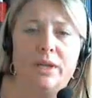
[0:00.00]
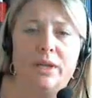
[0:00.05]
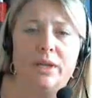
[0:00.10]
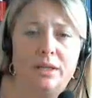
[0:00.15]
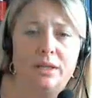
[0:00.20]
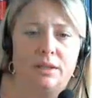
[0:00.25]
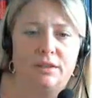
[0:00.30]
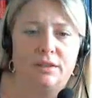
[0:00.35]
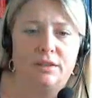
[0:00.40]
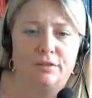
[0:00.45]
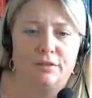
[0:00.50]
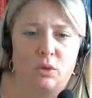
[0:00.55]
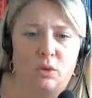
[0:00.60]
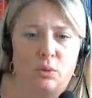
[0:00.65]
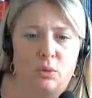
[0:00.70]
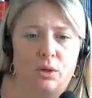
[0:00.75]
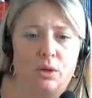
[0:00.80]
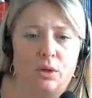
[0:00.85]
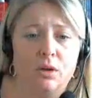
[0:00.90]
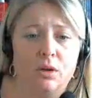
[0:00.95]
weekly
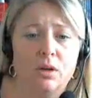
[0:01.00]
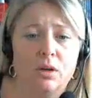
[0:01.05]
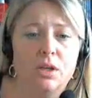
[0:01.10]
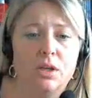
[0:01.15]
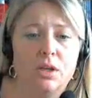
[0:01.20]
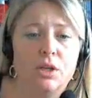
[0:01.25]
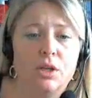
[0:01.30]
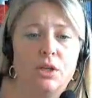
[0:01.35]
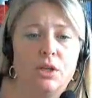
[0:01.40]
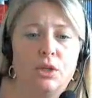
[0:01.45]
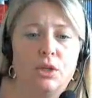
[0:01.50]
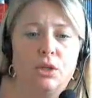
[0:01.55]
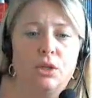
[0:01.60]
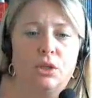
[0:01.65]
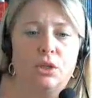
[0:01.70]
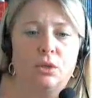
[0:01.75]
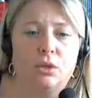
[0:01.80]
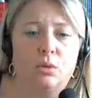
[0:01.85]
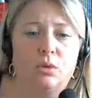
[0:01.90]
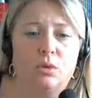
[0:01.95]
folder,
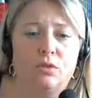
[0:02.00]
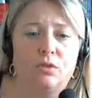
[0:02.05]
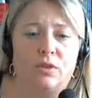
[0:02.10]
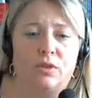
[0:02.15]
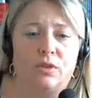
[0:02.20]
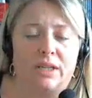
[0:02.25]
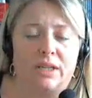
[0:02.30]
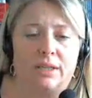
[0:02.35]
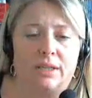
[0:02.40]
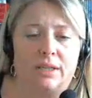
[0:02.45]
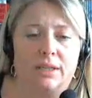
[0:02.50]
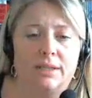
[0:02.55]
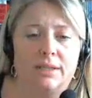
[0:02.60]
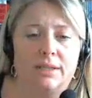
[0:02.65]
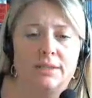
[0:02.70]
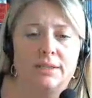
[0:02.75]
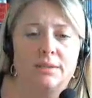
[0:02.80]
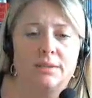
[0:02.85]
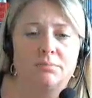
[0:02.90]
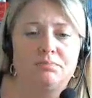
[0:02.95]
you will
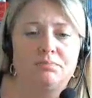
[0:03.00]
find